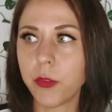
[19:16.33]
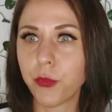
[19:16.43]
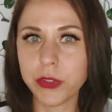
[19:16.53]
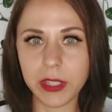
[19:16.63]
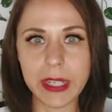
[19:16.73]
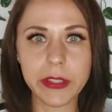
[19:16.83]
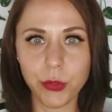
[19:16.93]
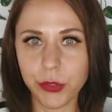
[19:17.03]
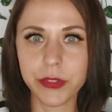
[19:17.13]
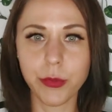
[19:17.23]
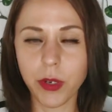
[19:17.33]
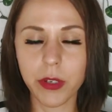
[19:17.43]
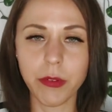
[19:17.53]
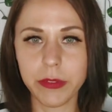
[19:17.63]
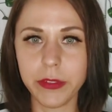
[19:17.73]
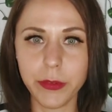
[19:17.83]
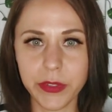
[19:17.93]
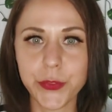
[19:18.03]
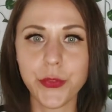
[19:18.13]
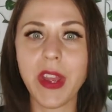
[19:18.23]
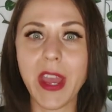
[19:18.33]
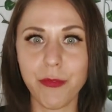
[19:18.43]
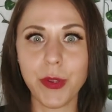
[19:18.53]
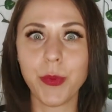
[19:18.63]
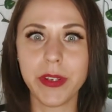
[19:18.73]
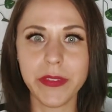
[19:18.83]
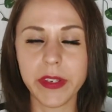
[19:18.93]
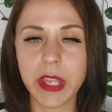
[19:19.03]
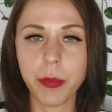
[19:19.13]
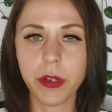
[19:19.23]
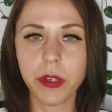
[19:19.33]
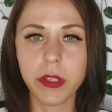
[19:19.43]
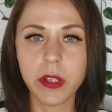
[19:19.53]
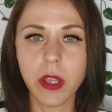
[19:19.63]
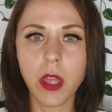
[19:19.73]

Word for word: for the landlord to walk around and do this for everyone in the neighborhood,